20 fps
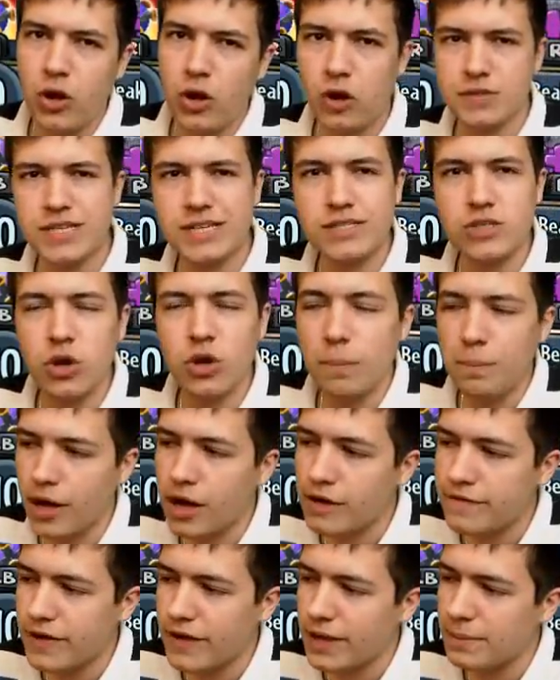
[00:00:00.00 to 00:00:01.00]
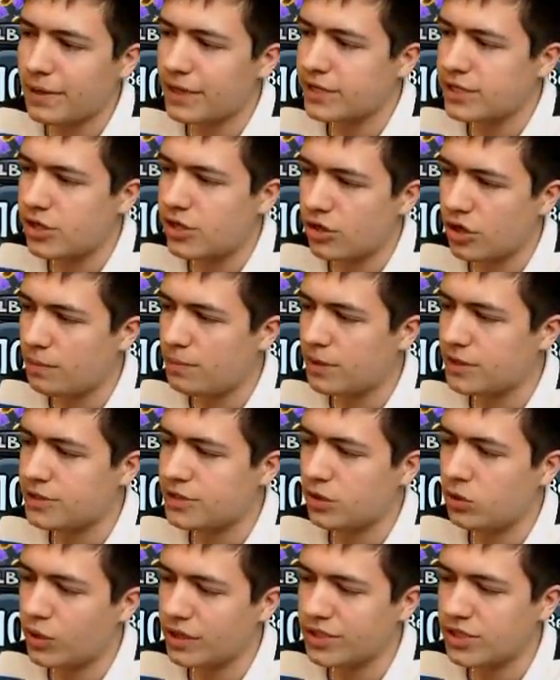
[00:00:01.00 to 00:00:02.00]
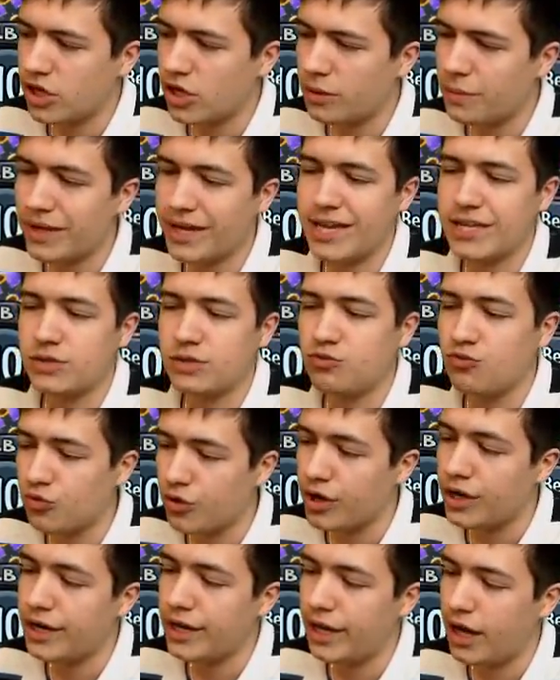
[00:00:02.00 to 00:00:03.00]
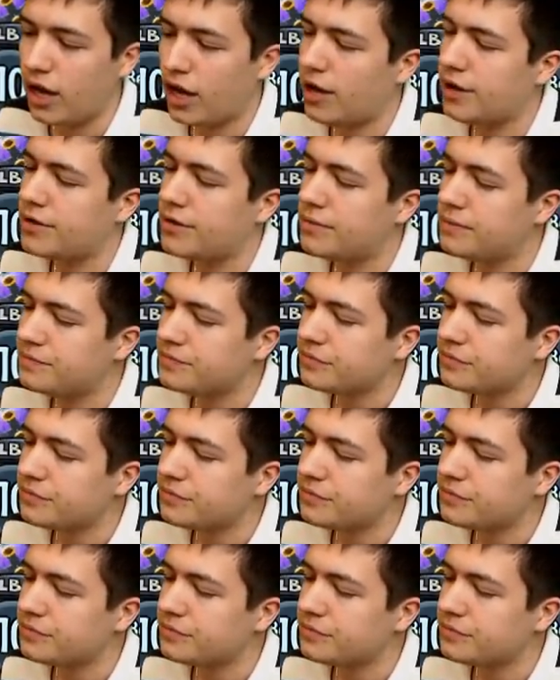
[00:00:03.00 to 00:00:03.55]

Obviously, it's not perfect because third-person quickscoping is really hard.